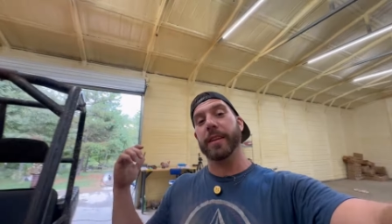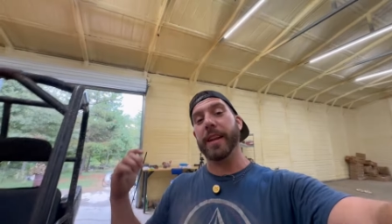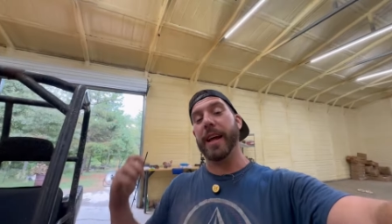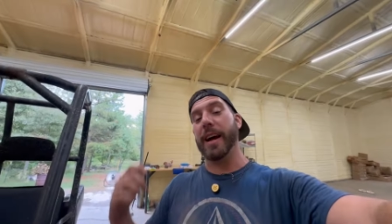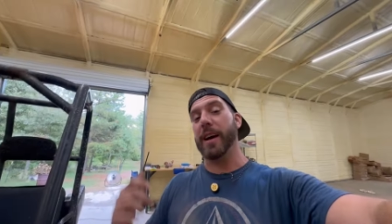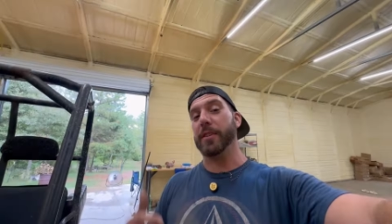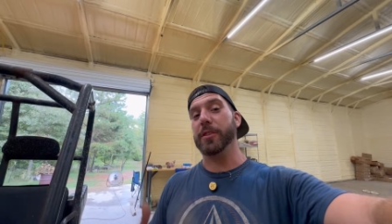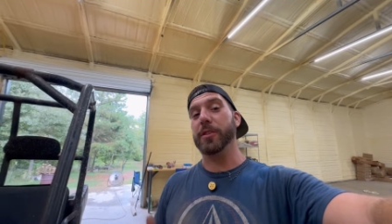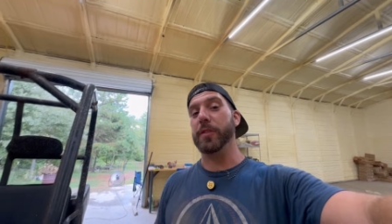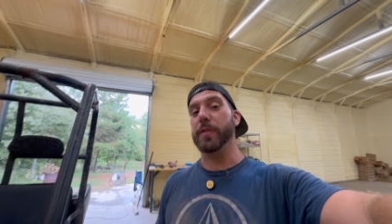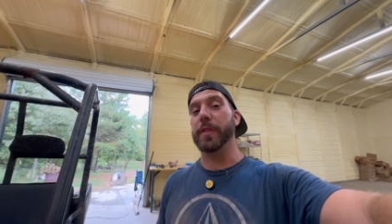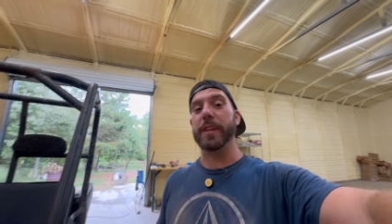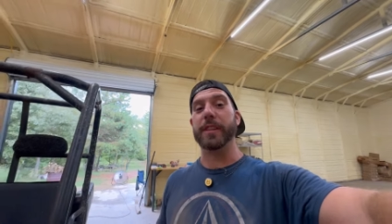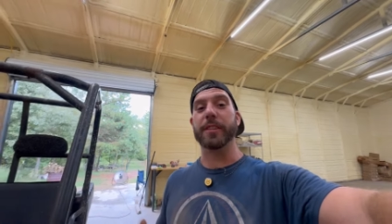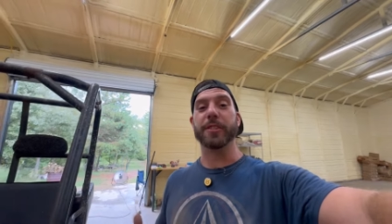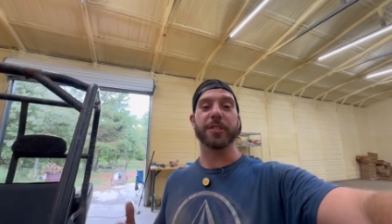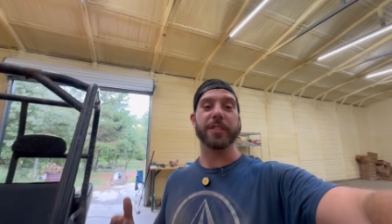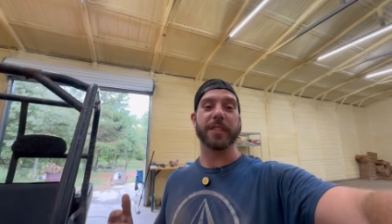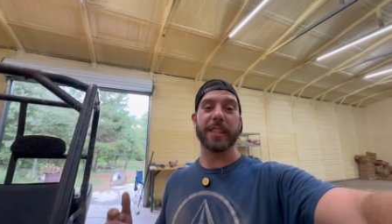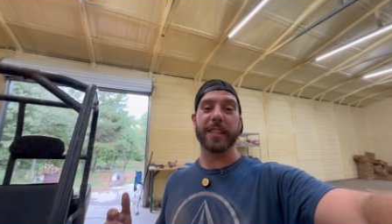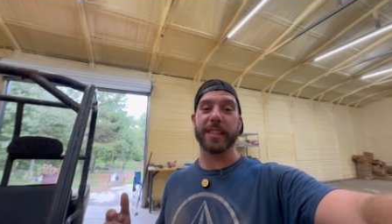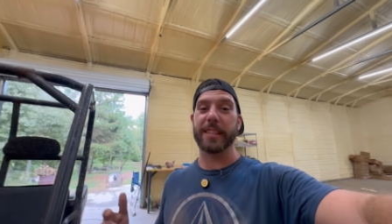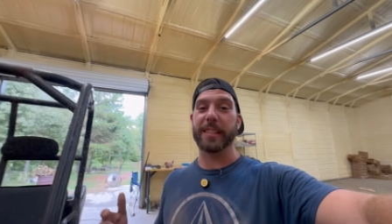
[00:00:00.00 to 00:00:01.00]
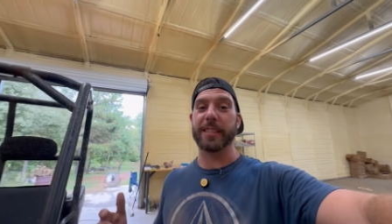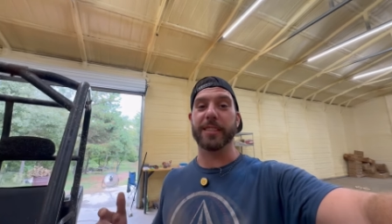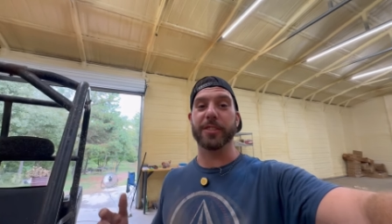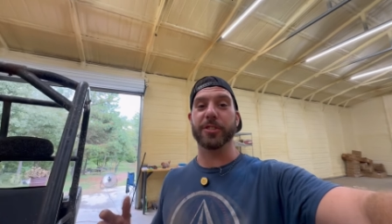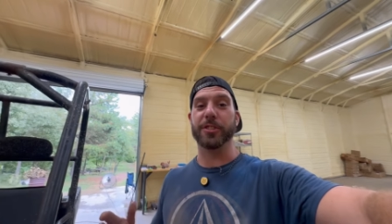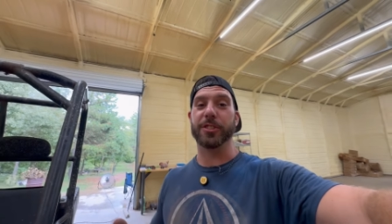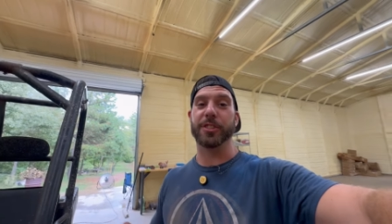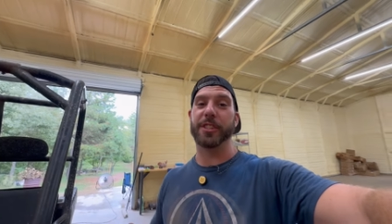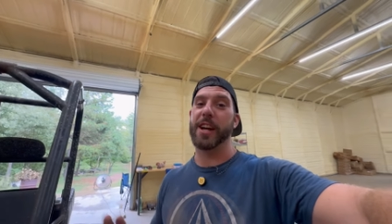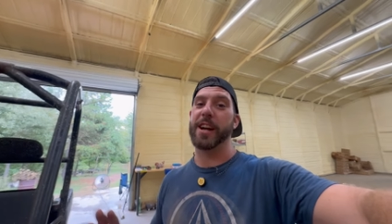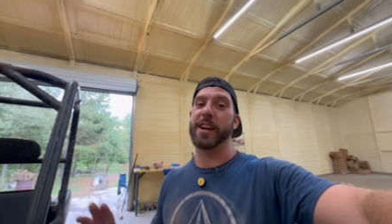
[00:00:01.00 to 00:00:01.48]
Now, you've either seen this and you're
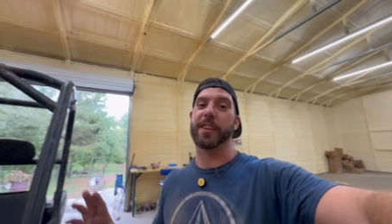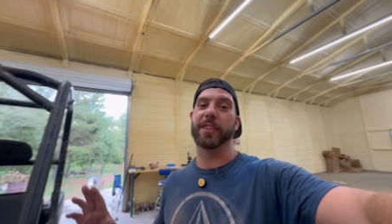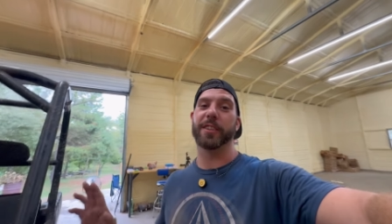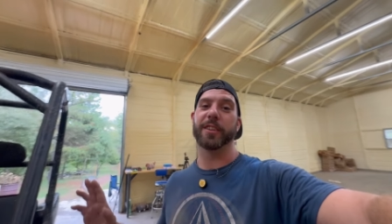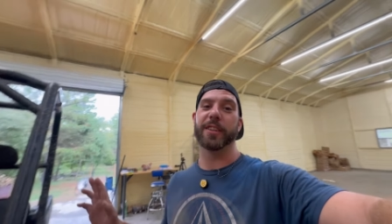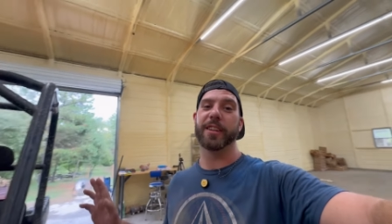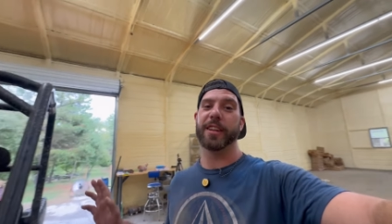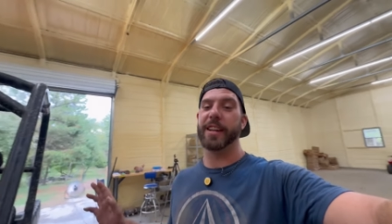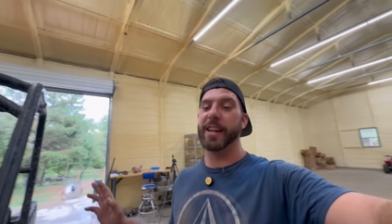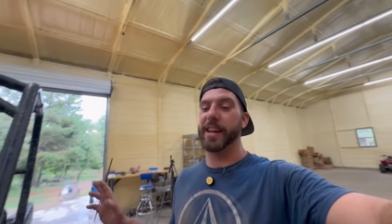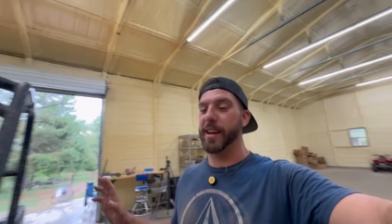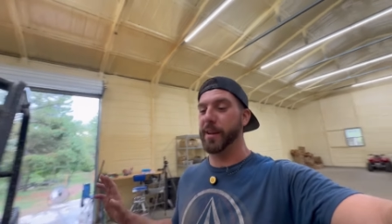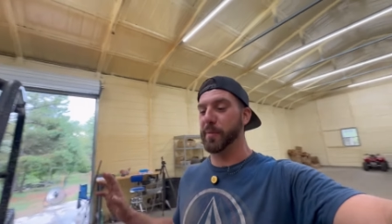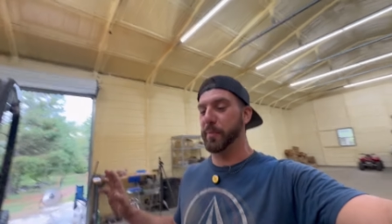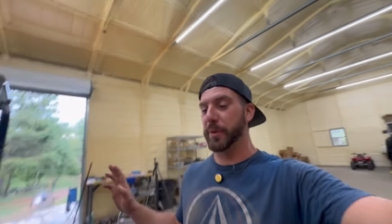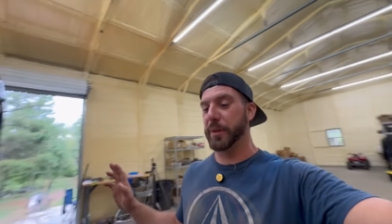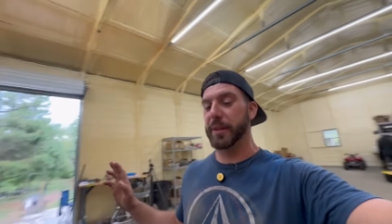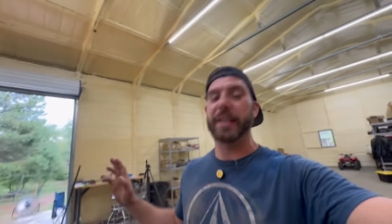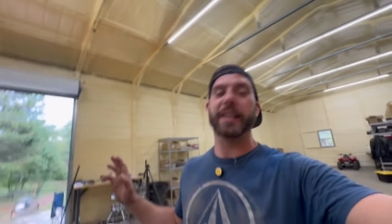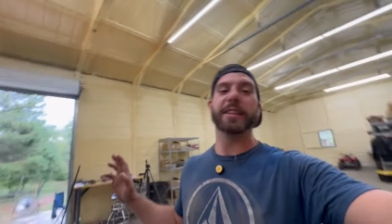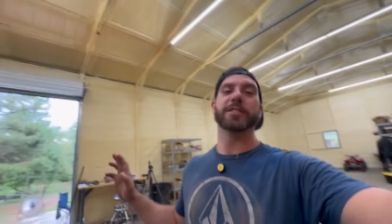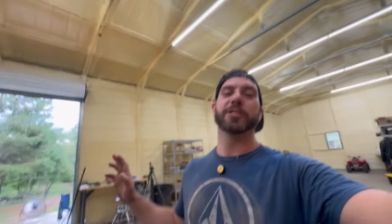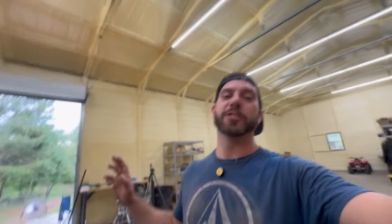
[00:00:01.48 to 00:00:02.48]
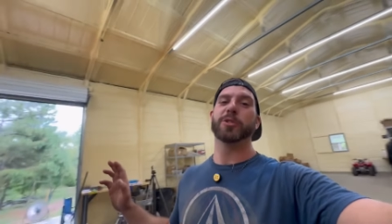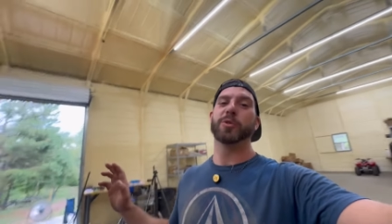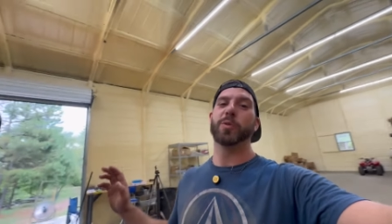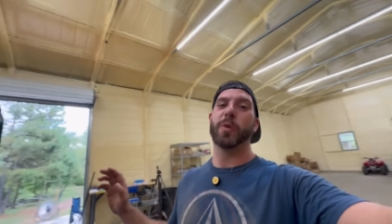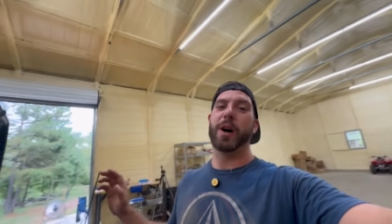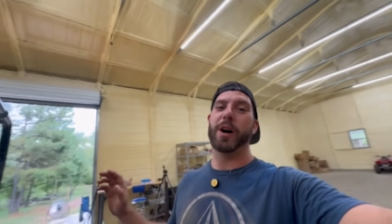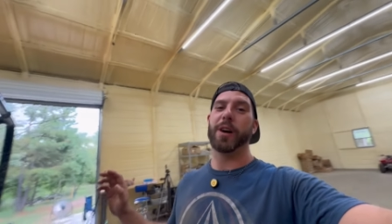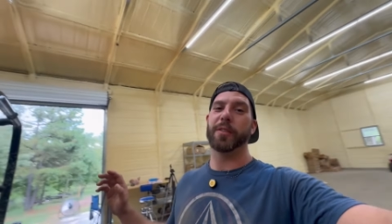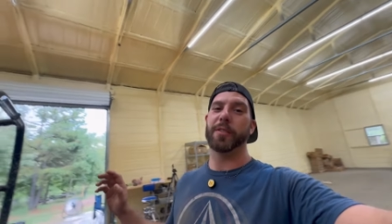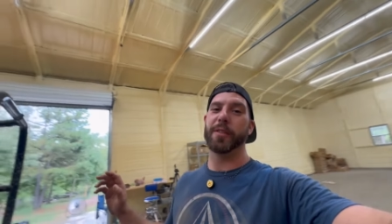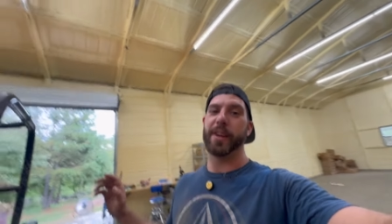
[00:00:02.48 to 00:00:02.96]
tired of looking at it, but that's just
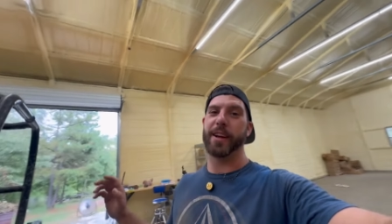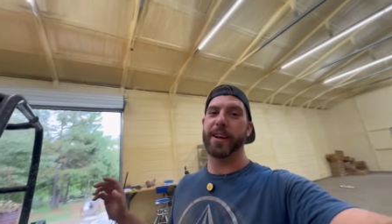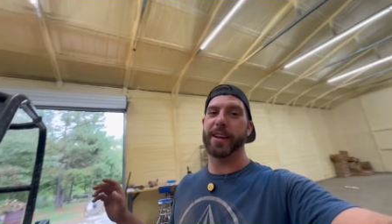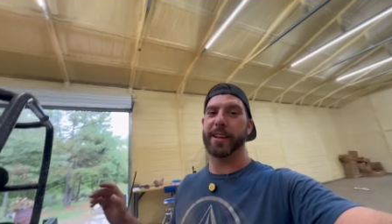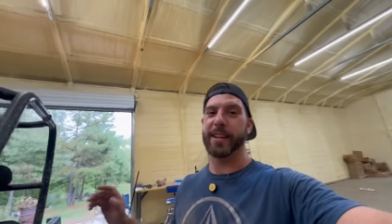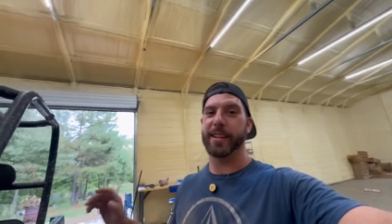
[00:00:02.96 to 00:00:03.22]
wild, right?